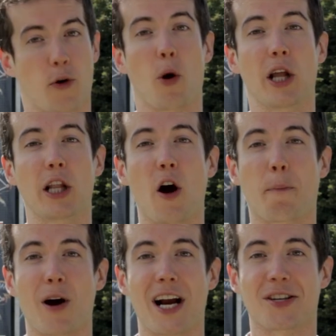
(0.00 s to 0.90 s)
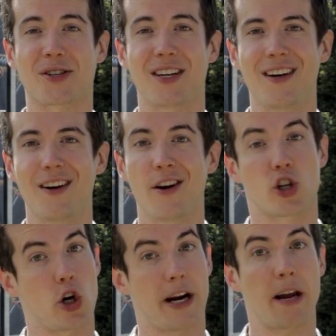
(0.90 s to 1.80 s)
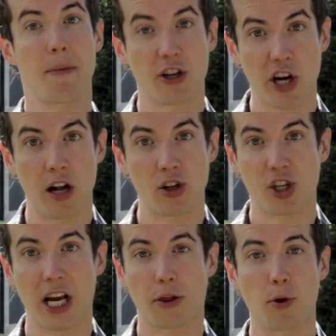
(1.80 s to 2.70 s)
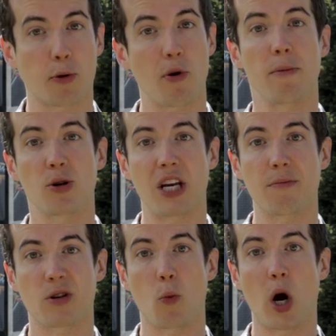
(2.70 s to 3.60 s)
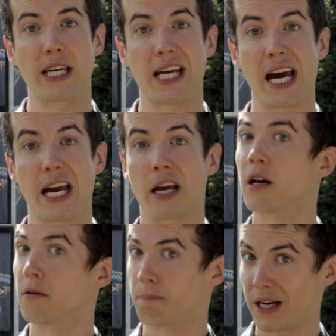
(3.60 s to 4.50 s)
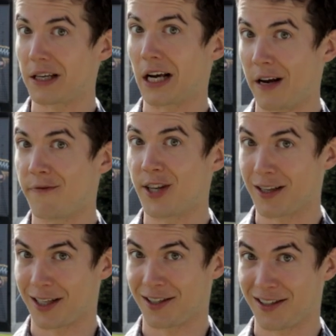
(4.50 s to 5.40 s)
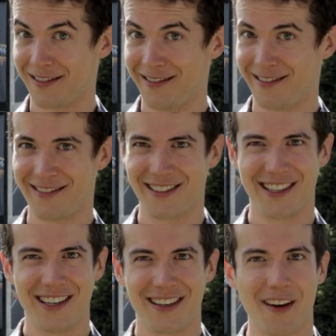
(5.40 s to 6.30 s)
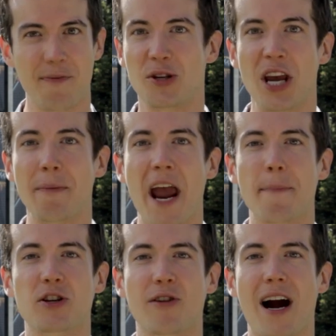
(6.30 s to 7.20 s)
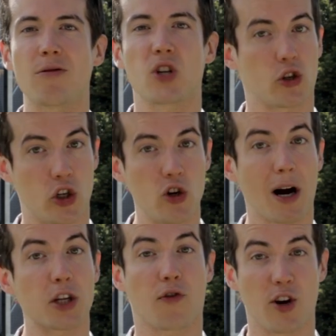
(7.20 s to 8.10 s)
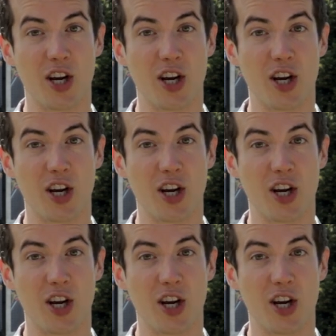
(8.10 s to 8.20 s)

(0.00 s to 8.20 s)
for one low price. Sure, it can be a challenge to get through three museums in one day, but I've done it. If museum campus crowds are too much for